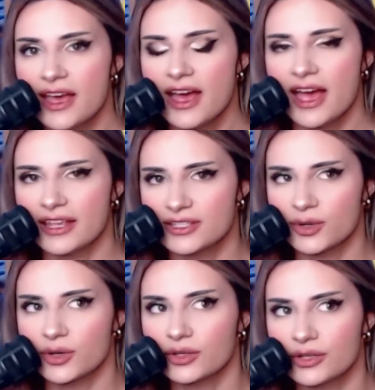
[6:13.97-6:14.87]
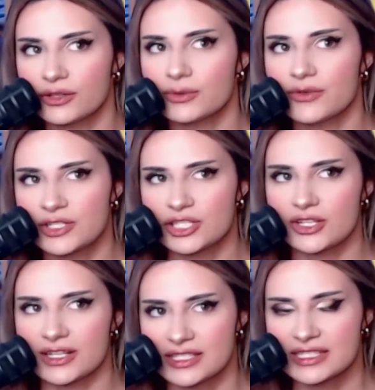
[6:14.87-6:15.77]
And so earlier in the movie, she
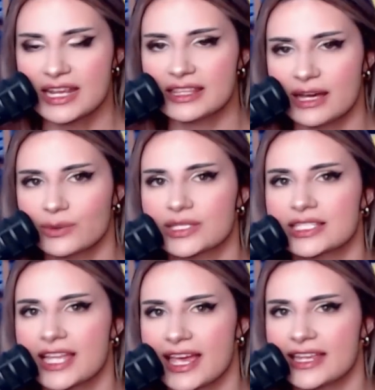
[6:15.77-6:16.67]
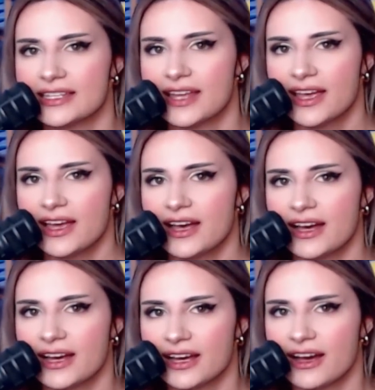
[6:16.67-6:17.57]
saw a snake that was skinned.
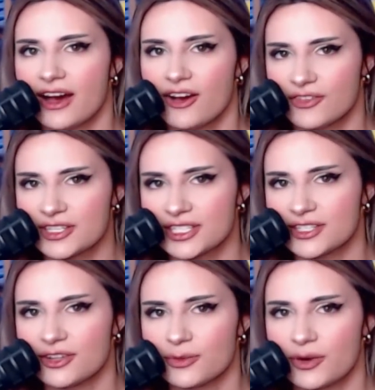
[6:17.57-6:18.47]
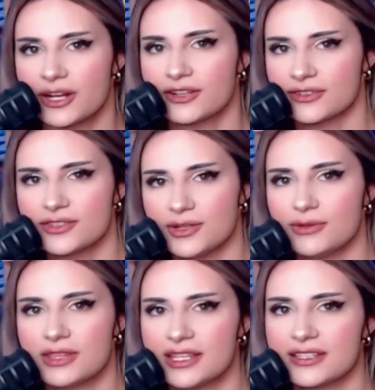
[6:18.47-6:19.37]
Obviously, you know, the predators
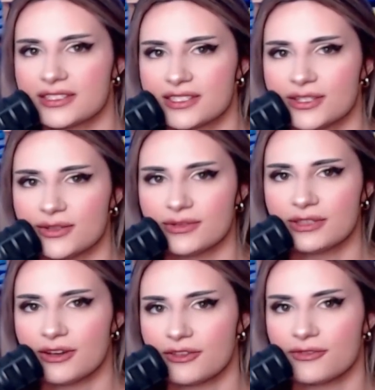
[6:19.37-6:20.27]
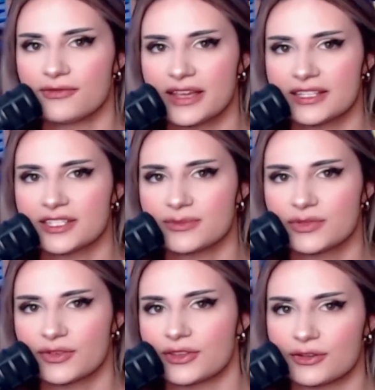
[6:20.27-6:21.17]
do things to, you know, their victims
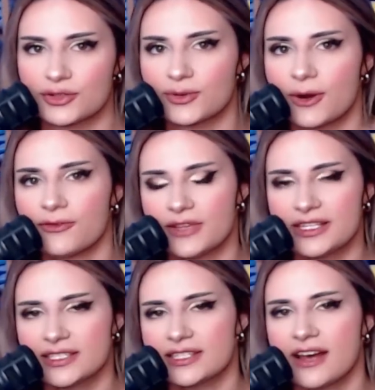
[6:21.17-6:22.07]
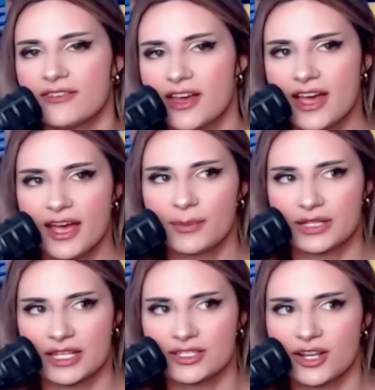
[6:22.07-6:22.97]
for their trophy stuff.
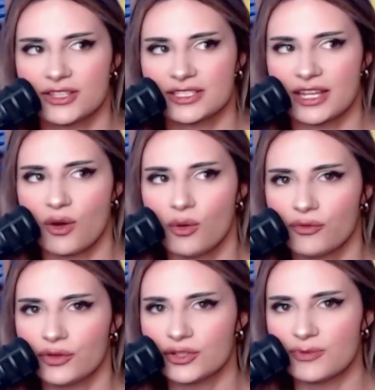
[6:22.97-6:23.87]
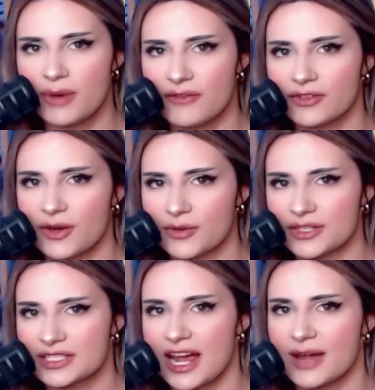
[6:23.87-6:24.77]
But they saw this, like, whole field of buffalo, and
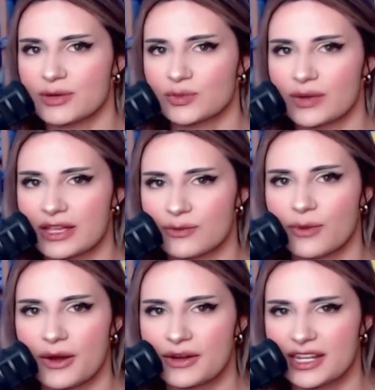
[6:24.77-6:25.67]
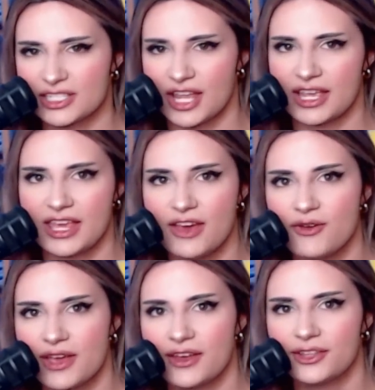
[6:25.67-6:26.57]
this guy was, like, wearing it. She's like,
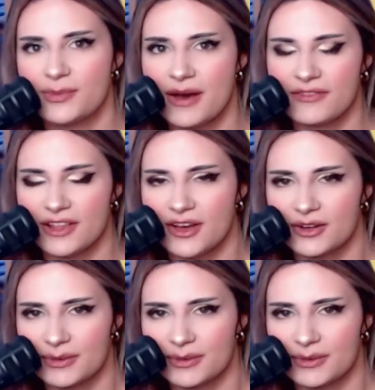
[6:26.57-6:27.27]
"You killed the buffalo."